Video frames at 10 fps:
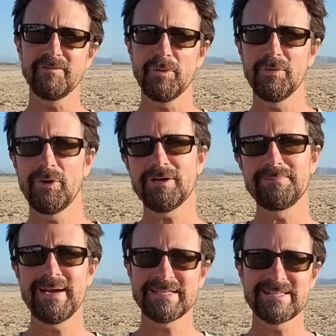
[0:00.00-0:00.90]
everyone,
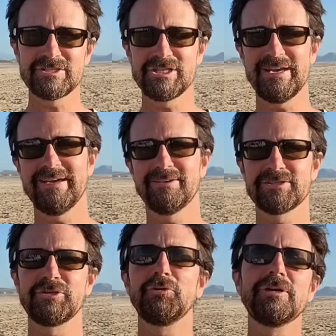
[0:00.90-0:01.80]
welcome back to the
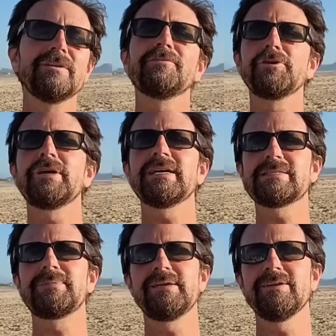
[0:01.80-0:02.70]
channel. So good for you
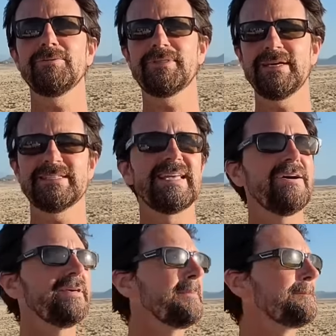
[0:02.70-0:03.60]
guys to be here with us
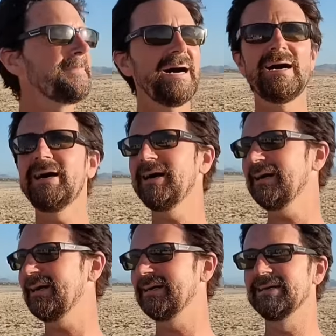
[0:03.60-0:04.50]
down in
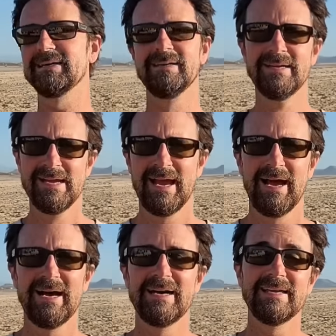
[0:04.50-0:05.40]
Baja.
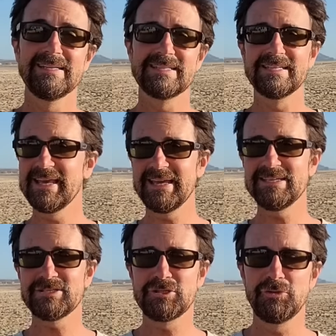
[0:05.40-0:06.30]
In
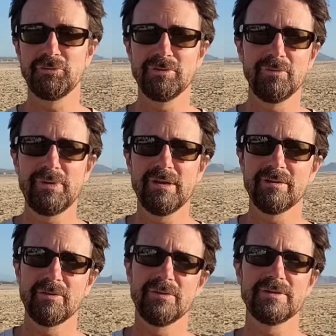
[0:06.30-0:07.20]
today's tour, we
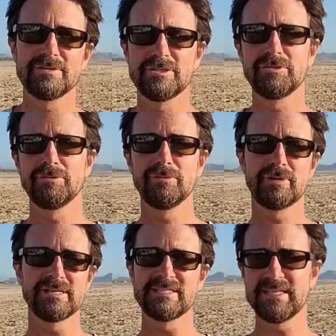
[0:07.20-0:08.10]
are going
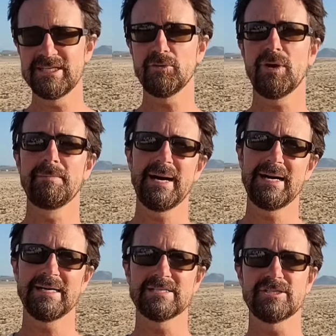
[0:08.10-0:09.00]
to continue our
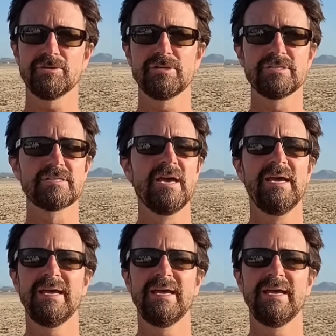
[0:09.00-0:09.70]
Baja series,